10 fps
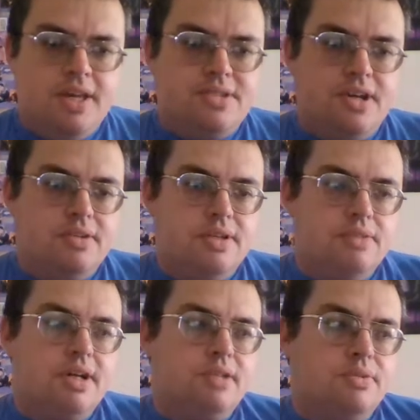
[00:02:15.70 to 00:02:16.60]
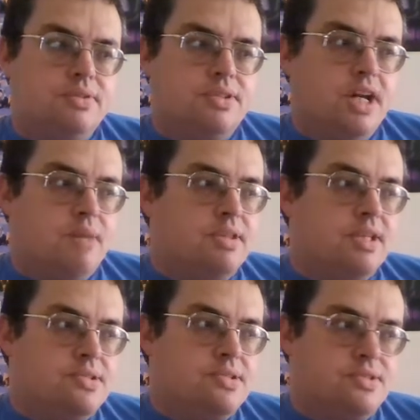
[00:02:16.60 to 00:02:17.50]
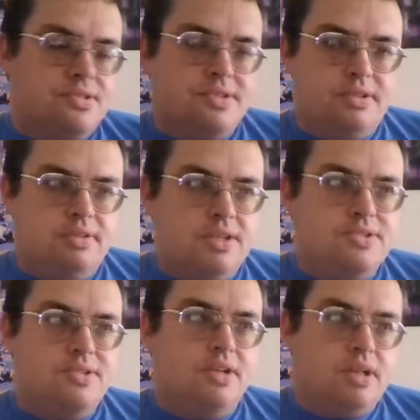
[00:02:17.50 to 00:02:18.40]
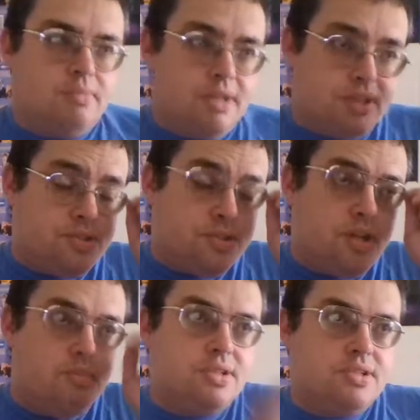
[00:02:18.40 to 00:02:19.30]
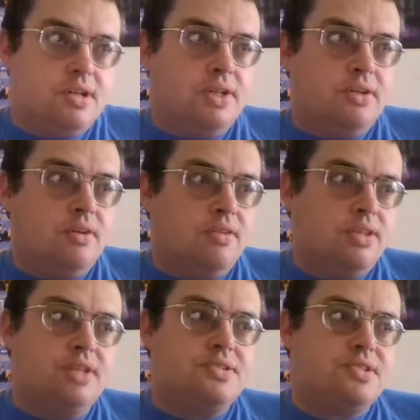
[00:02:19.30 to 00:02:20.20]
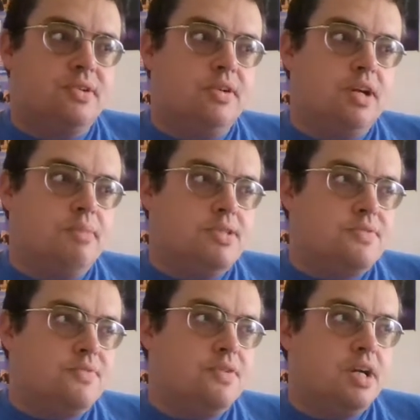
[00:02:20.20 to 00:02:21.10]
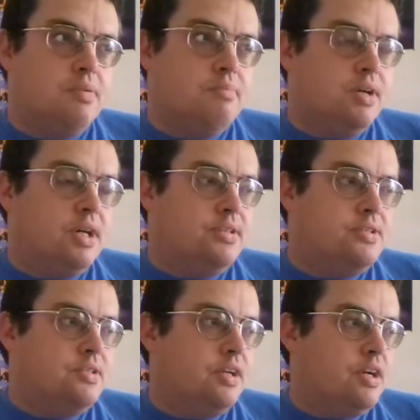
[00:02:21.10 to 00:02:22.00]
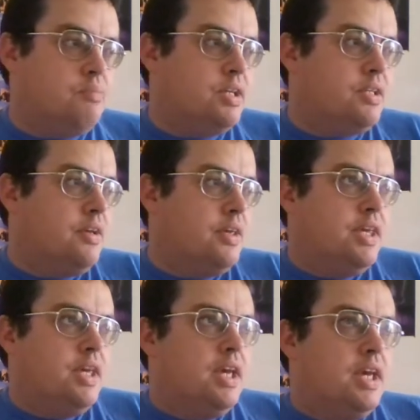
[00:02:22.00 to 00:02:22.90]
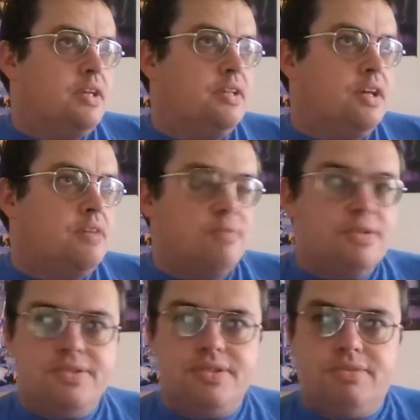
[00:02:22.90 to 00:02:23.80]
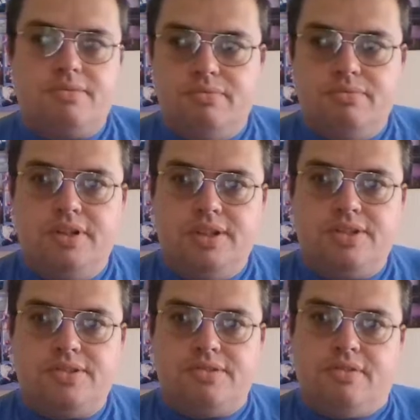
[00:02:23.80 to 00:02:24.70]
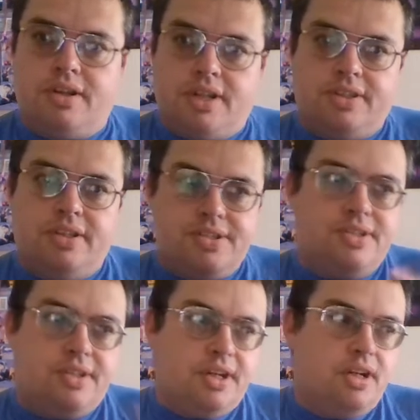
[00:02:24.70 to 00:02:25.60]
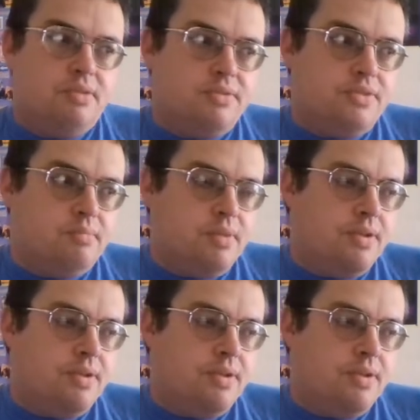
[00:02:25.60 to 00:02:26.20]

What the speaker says: So Around the World in a Day, I mean, that is just a great song. I mean, there's so much going on in that song. I mean, it's very open-minded, I mean, Prince is really just trying to get the listener to go with him.